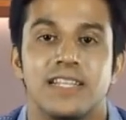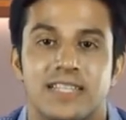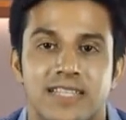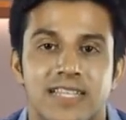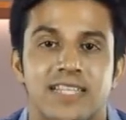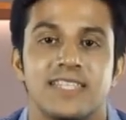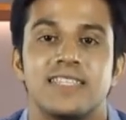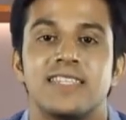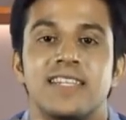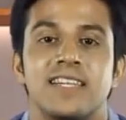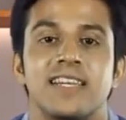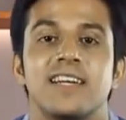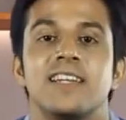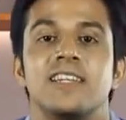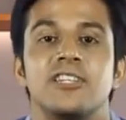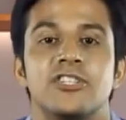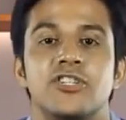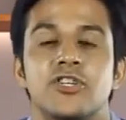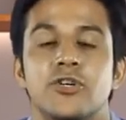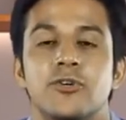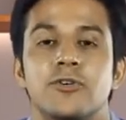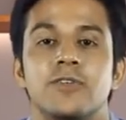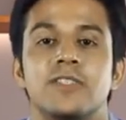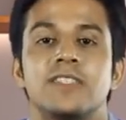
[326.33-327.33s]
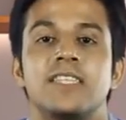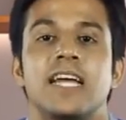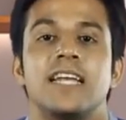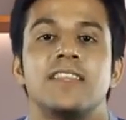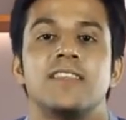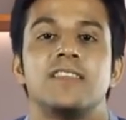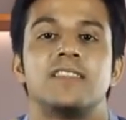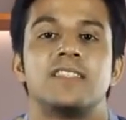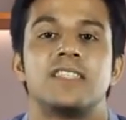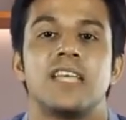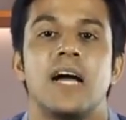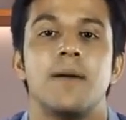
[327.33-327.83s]
This clearly shows that
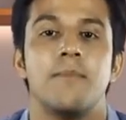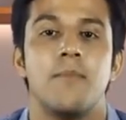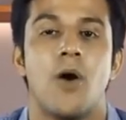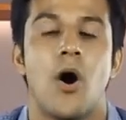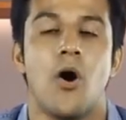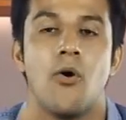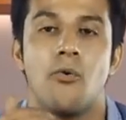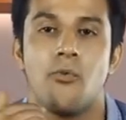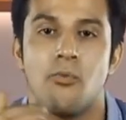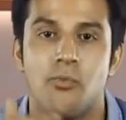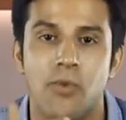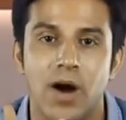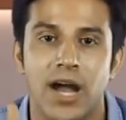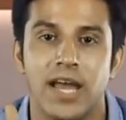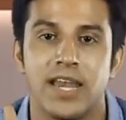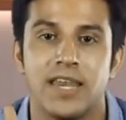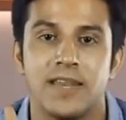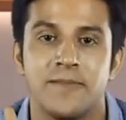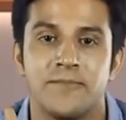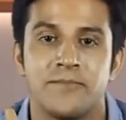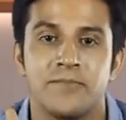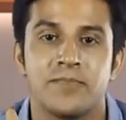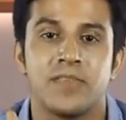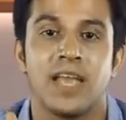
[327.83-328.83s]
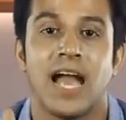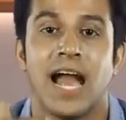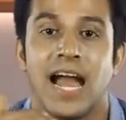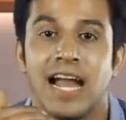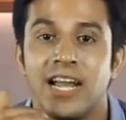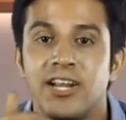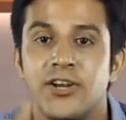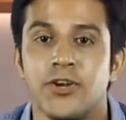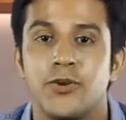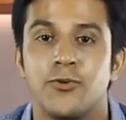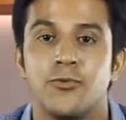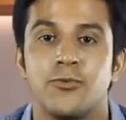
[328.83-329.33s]
the sum of 1
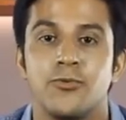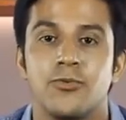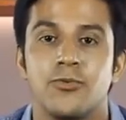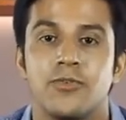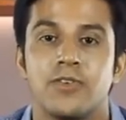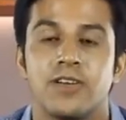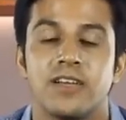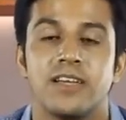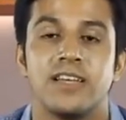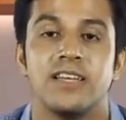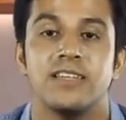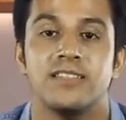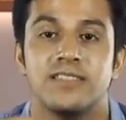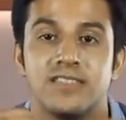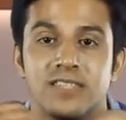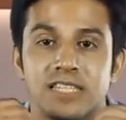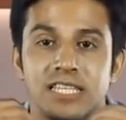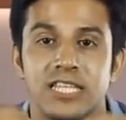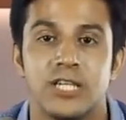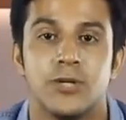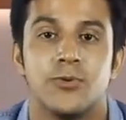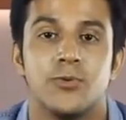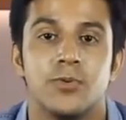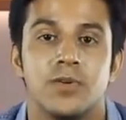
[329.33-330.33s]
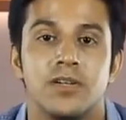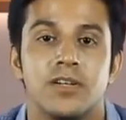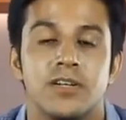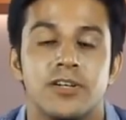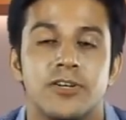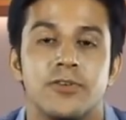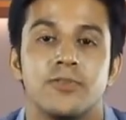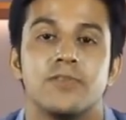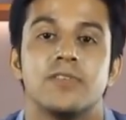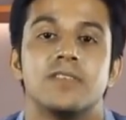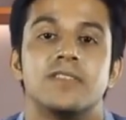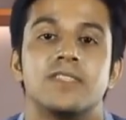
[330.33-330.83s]
and 2 is equal
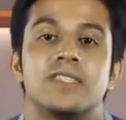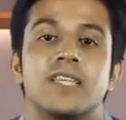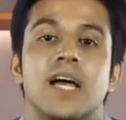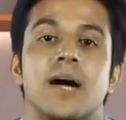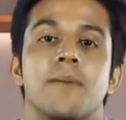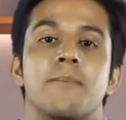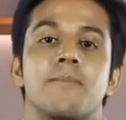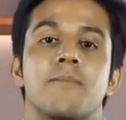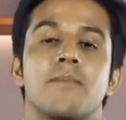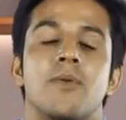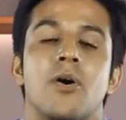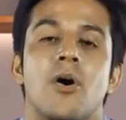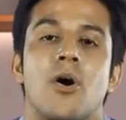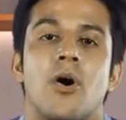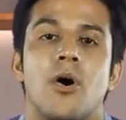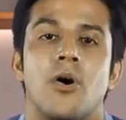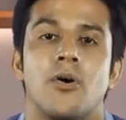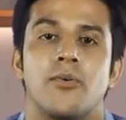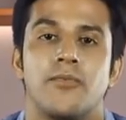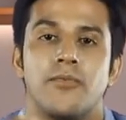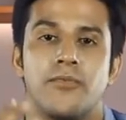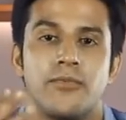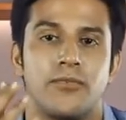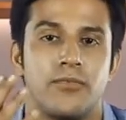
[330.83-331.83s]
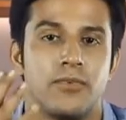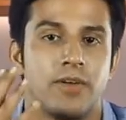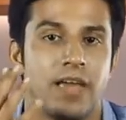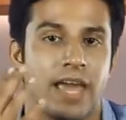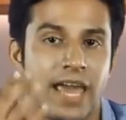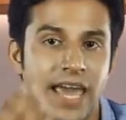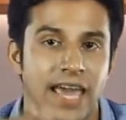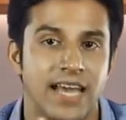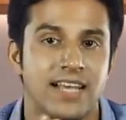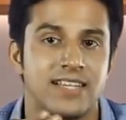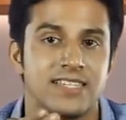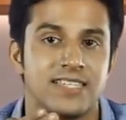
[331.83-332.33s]
to the sum of
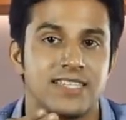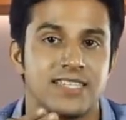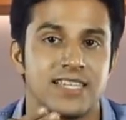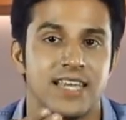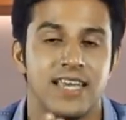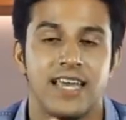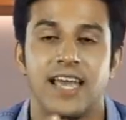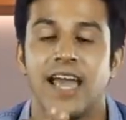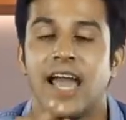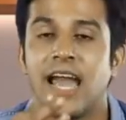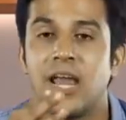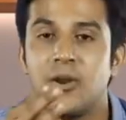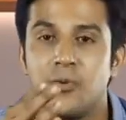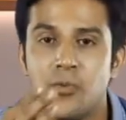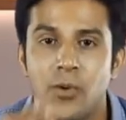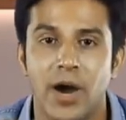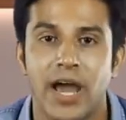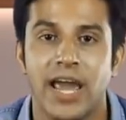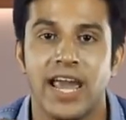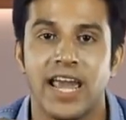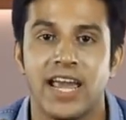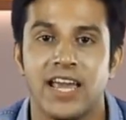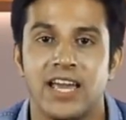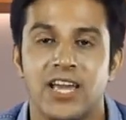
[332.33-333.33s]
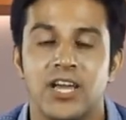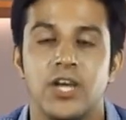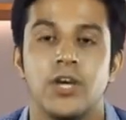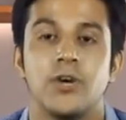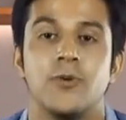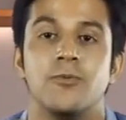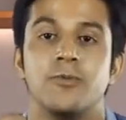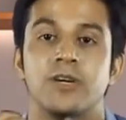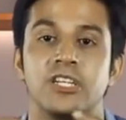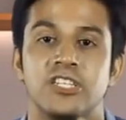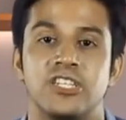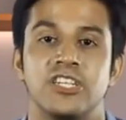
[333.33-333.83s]
x and y,
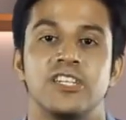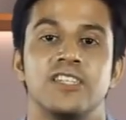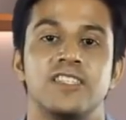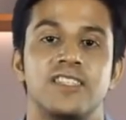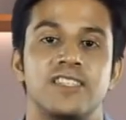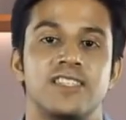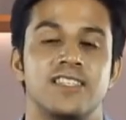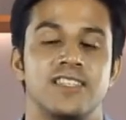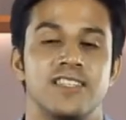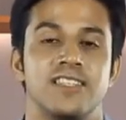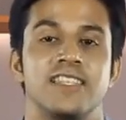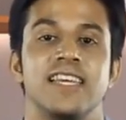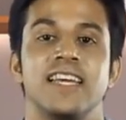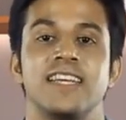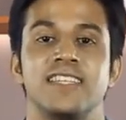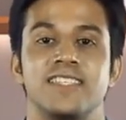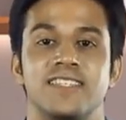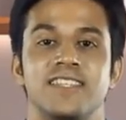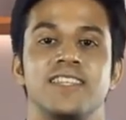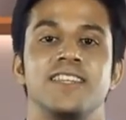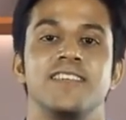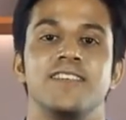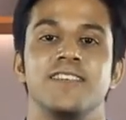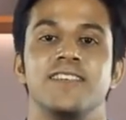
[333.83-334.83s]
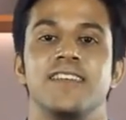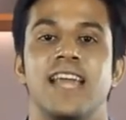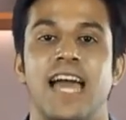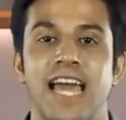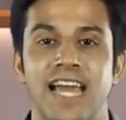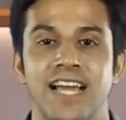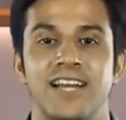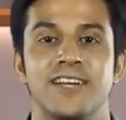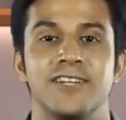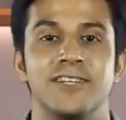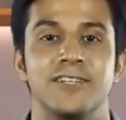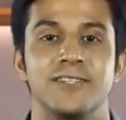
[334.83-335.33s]
which is the exterior
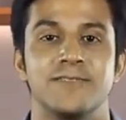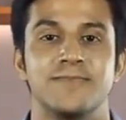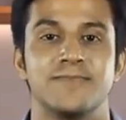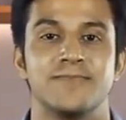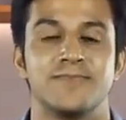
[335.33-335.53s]
angle.